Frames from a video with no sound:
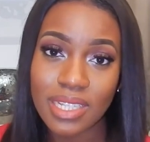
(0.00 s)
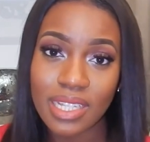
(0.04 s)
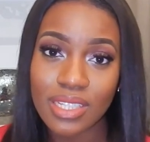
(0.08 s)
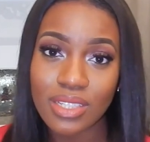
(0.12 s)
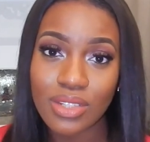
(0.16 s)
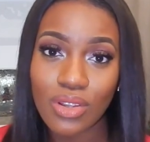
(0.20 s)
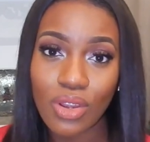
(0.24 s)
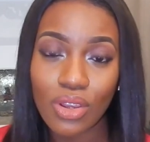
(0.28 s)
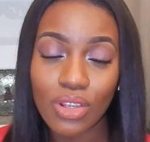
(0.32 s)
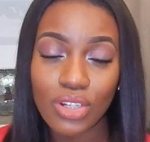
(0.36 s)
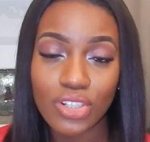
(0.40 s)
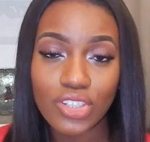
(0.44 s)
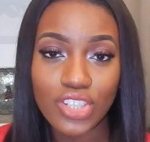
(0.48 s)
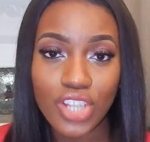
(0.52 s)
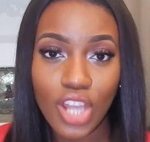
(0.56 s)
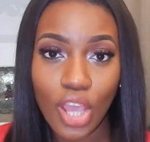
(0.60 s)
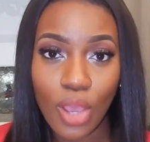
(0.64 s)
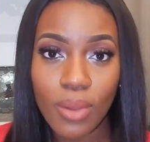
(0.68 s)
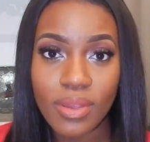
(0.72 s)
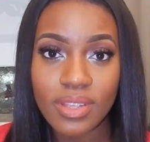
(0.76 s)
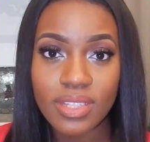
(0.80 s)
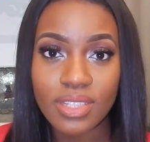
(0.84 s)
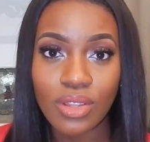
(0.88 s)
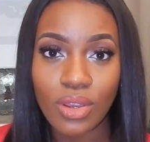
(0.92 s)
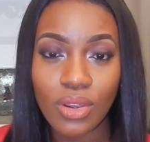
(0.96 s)
It's not a
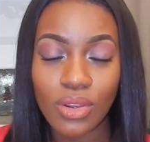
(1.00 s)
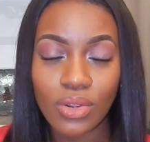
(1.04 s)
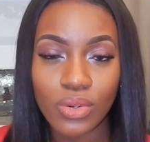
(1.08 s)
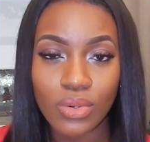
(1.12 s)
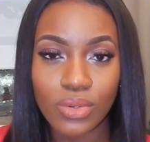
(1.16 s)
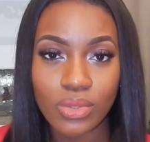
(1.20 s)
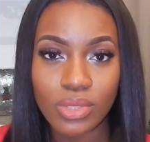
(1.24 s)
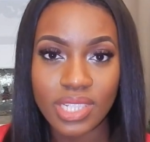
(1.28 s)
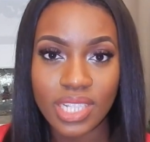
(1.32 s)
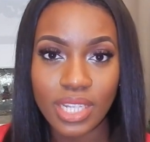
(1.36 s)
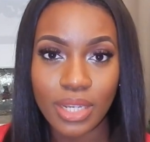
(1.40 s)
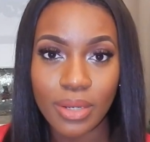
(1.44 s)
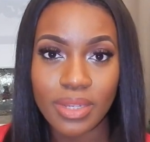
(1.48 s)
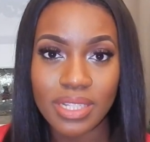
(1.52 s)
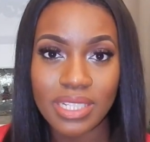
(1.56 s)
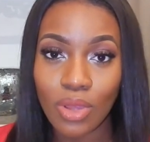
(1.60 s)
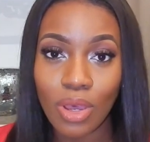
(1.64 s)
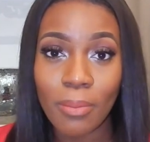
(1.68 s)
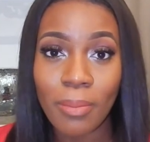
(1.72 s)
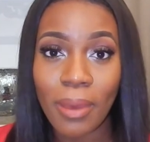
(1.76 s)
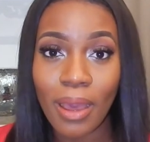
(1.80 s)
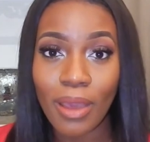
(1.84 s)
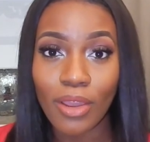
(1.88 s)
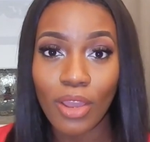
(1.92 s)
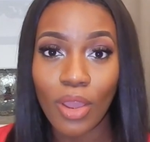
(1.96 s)
show, it's not an ordeal. It's
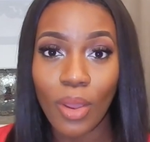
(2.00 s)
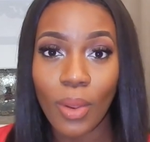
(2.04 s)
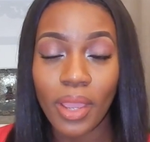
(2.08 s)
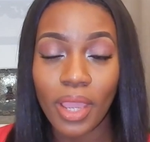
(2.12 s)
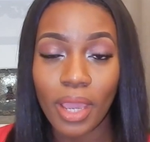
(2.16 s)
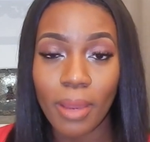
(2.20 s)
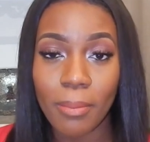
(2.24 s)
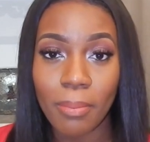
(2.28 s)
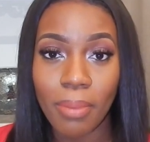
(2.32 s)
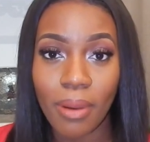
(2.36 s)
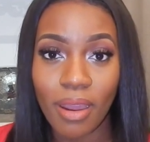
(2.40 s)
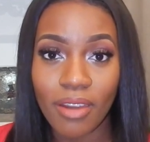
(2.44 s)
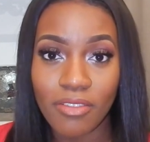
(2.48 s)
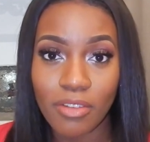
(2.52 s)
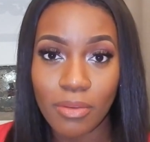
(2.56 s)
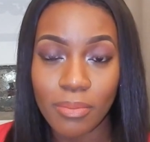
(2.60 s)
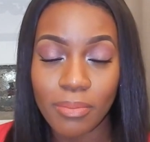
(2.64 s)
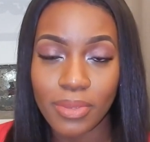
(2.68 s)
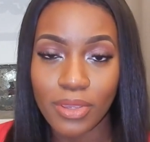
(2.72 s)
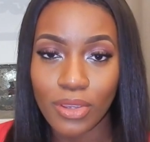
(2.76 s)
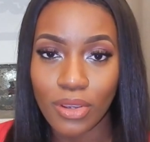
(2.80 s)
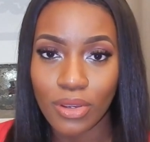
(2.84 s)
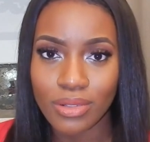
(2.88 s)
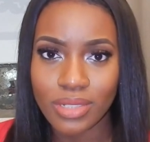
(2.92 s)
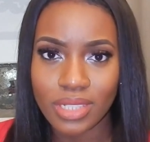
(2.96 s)
not about going above
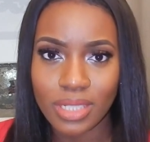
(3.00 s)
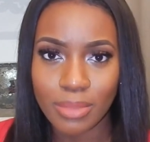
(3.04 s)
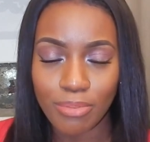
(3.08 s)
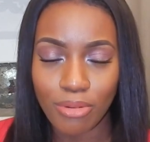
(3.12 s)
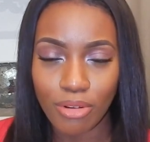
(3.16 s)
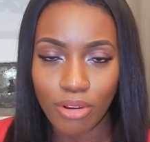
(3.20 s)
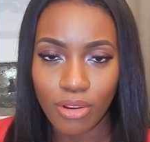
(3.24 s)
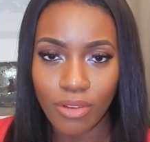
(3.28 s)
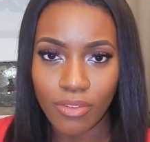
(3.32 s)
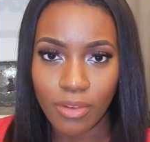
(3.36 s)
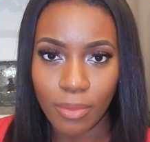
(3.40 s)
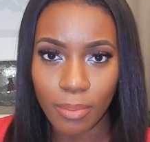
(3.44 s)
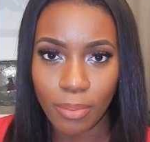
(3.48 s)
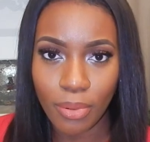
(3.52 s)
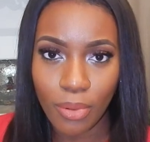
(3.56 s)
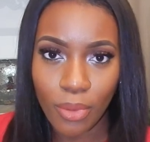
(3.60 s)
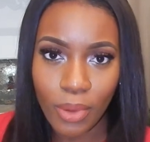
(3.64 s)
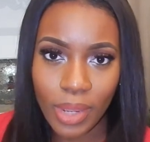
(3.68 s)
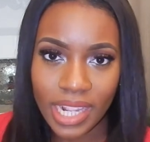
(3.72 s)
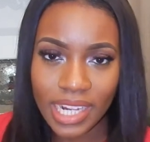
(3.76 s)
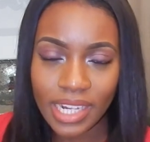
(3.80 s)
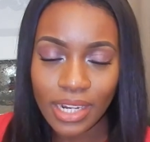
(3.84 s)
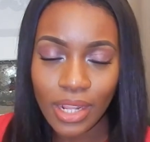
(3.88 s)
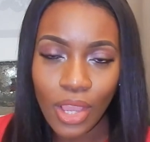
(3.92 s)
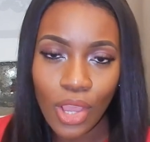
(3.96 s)
and beyond to prove a
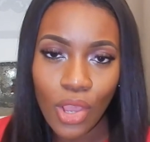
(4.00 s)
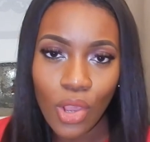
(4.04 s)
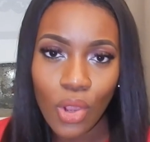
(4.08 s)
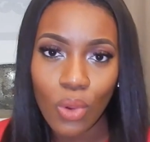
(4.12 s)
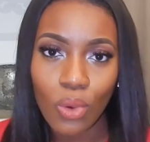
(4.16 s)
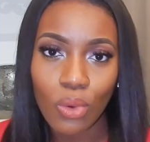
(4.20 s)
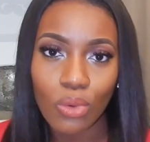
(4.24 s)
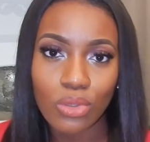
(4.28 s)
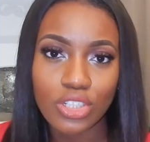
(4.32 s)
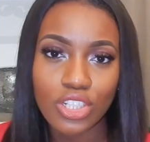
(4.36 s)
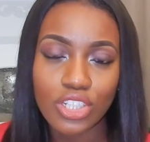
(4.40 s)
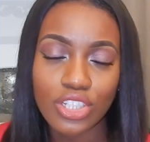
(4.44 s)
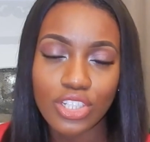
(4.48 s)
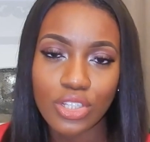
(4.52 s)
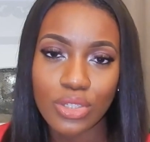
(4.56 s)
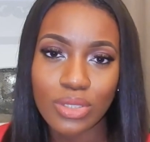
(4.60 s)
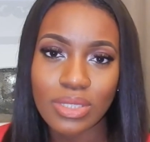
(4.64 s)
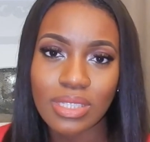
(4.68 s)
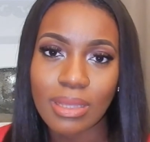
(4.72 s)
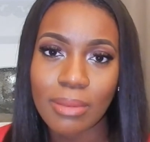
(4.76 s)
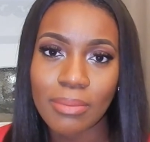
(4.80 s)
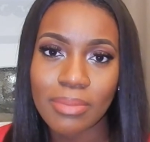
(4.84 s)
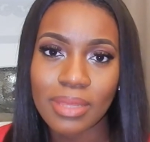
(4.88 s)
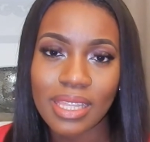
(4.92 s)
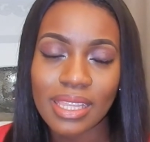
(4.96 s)
point or to do
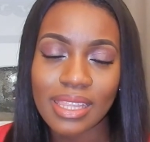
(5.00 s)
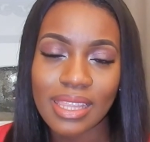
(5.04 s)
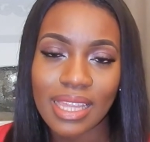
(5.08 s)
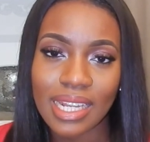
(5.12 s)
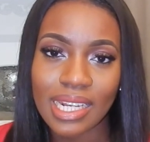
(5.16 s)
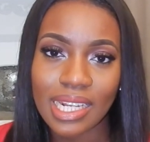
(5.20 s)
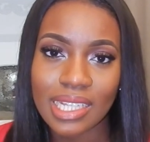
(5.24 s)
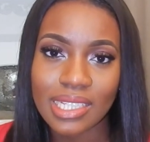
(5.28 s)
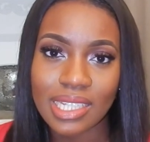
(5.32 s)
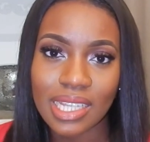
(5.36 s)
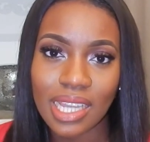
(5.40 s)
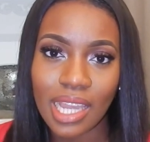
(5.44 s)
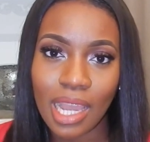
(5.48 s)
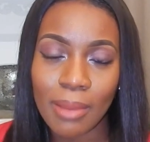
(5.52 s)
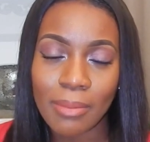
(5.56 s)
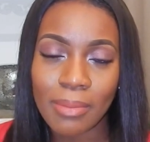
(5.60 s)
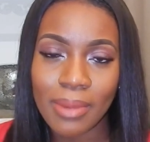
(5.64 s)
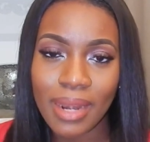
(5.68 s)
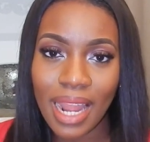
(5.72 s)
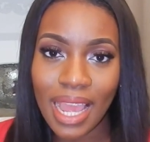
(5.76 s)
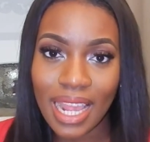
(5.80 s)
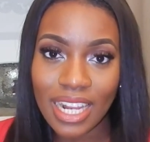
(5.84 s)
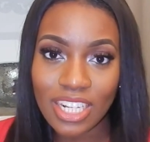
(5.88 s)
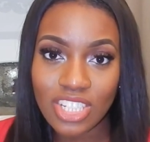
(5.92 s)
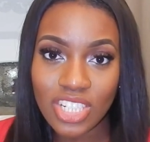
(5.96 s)
something that doesn't
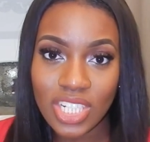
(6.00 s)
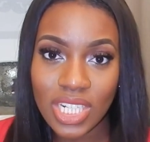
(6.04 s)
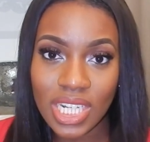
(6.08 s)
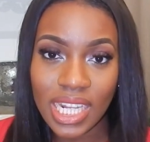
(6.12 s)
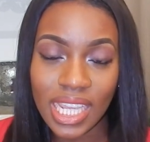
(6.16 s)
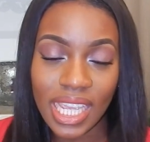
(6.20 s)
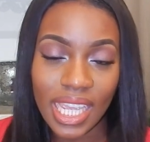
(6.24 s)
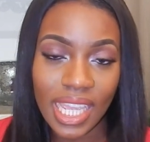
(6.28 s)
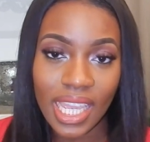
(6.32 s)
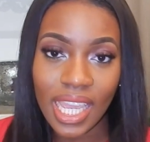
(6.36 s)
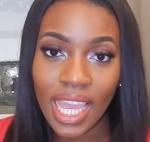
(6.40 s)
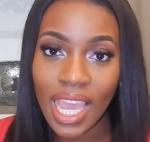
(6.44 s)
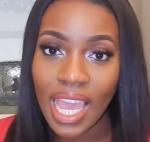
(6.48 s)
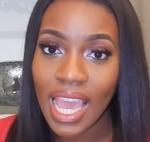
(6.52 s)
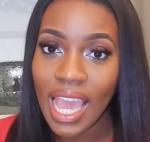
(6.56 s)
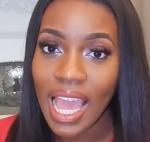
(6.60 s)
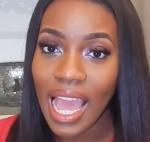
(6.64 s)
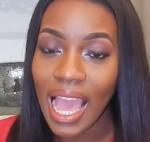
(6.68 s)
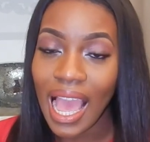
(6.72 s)
come naturally.